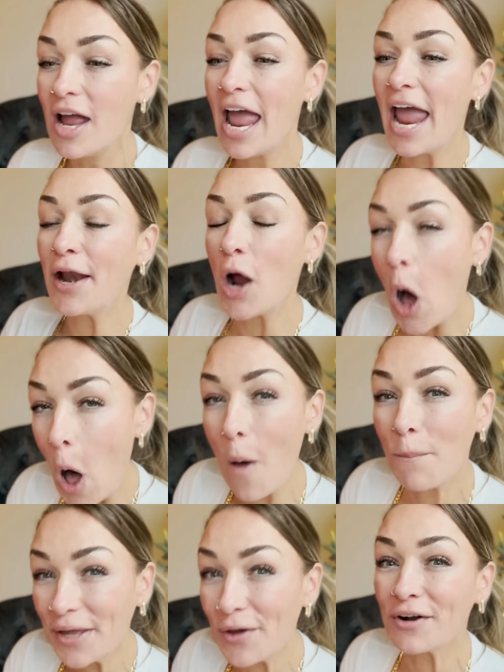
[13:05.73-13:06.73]
and all
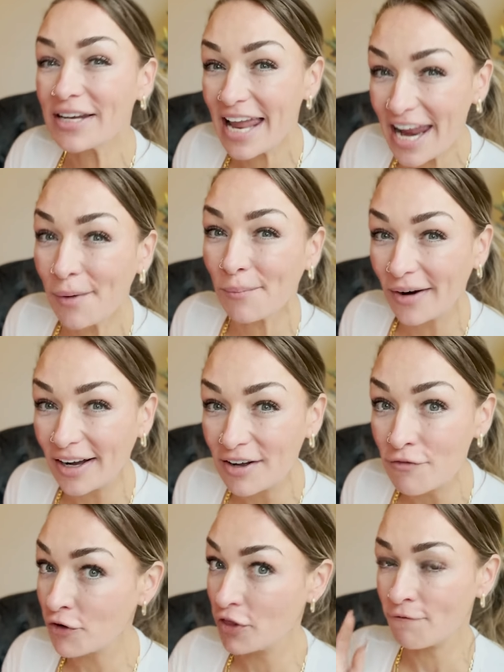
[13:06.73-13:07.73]
be on camera
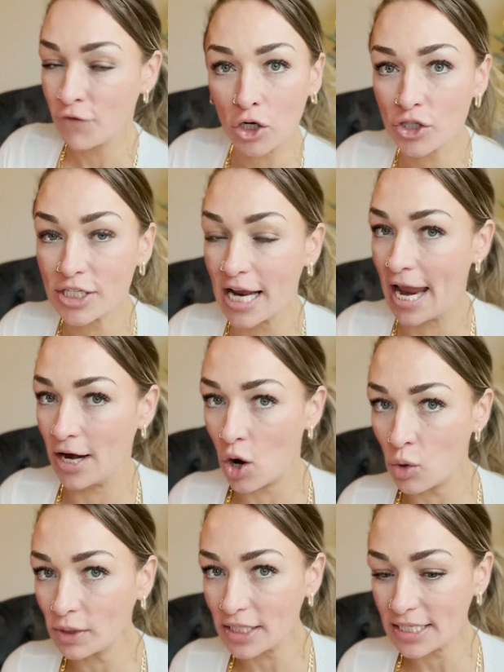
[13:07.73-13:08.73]
for the first and
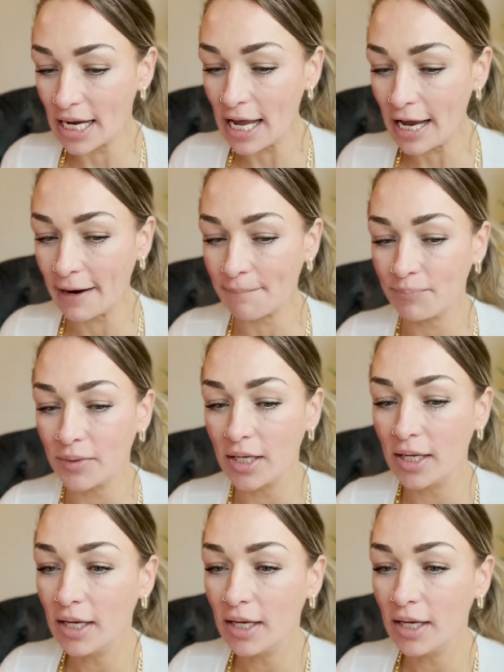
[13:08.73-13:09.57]
only time